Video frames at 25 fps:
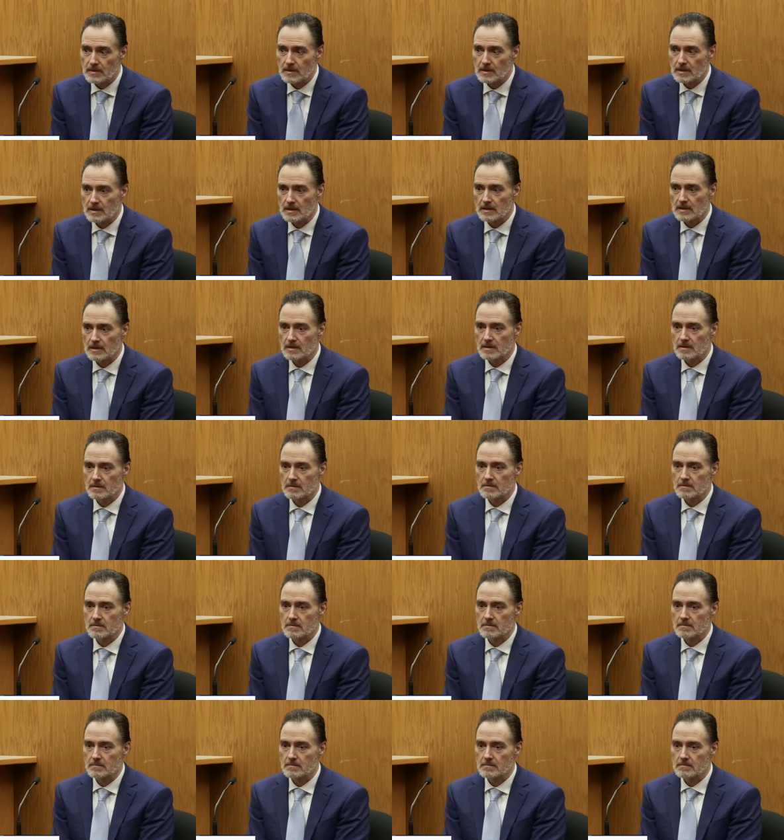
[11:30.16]

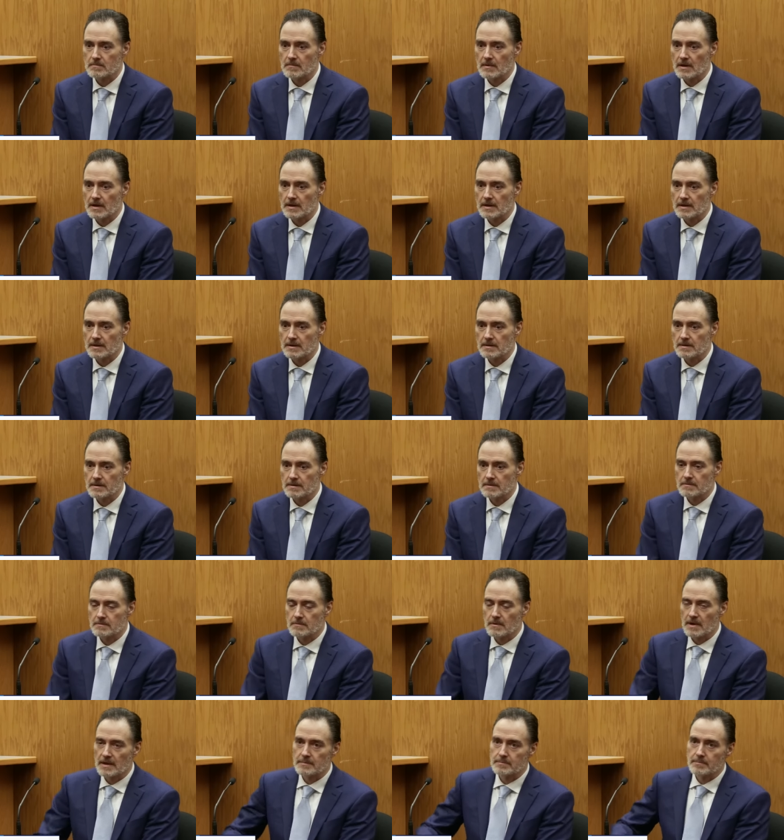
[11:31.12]
in my
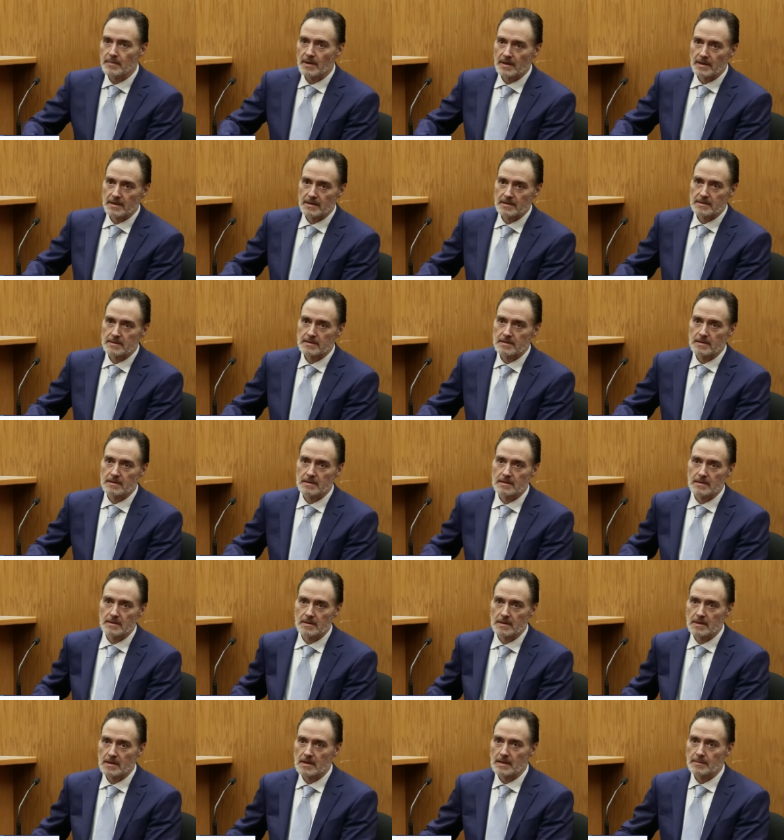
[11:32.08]
right pocket,
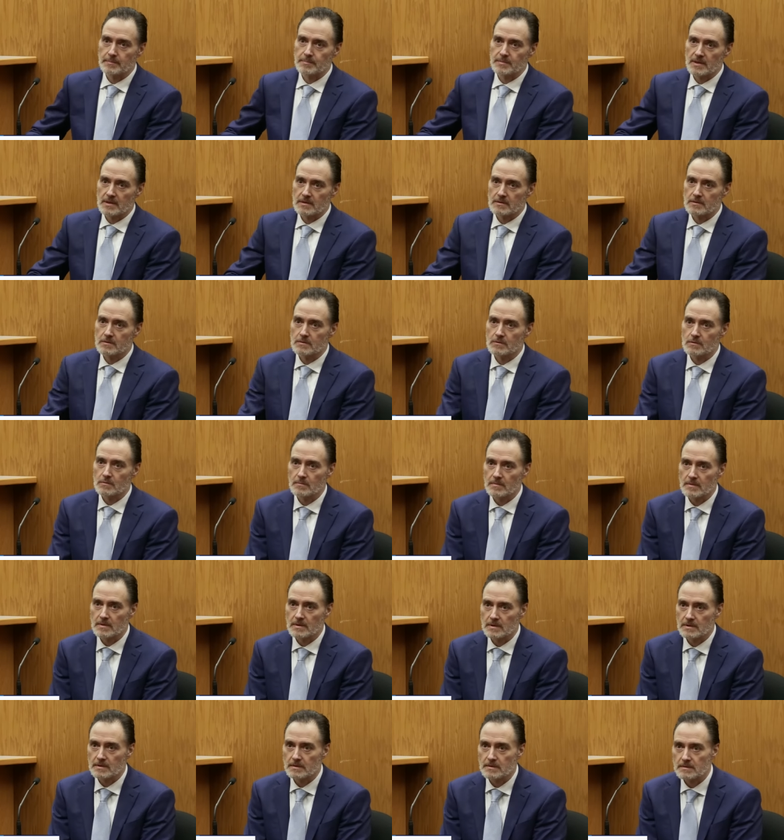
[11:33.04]
clipped to
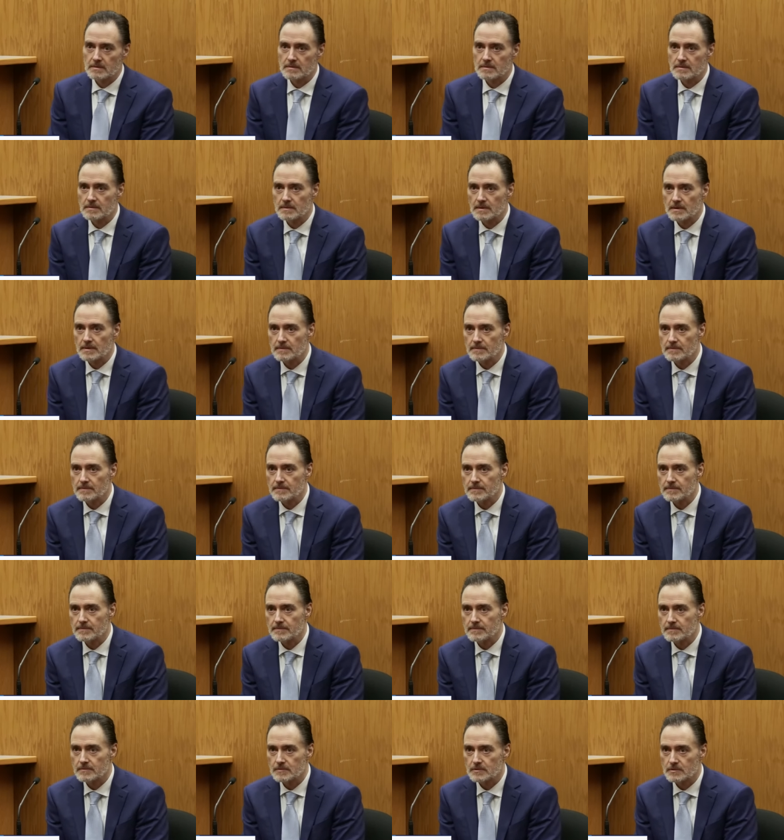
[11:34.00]
my,
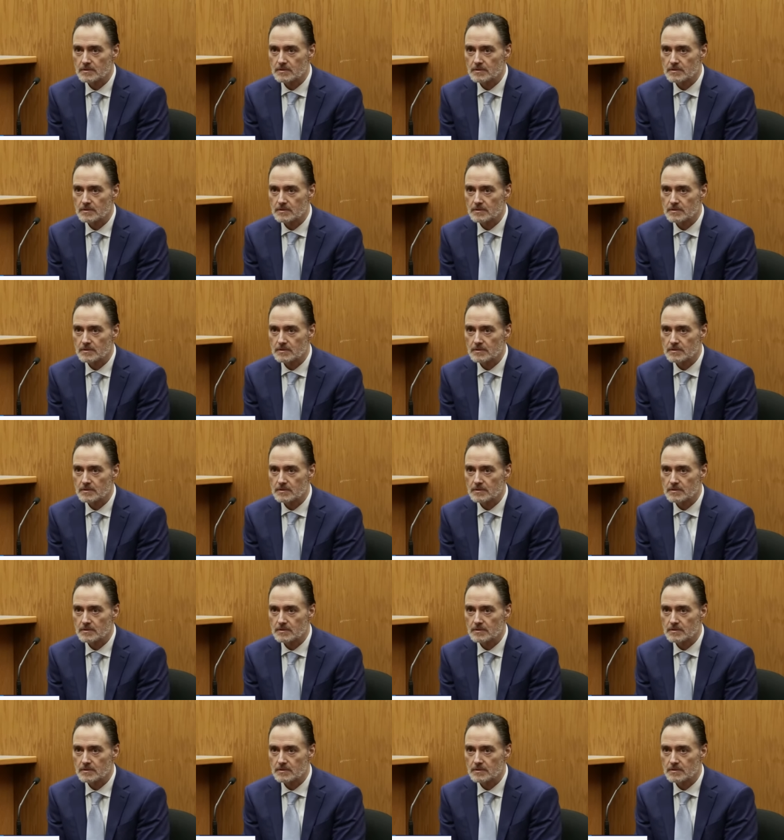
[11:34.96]
Did you